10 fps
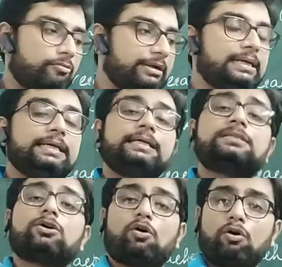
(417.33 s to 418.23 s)

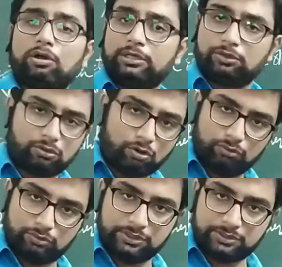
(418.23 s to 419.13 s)
release all your
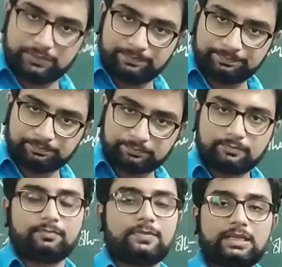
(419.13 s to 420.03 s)
colonies.
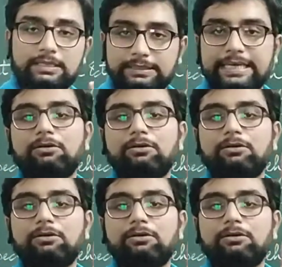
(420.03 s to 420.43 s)
Then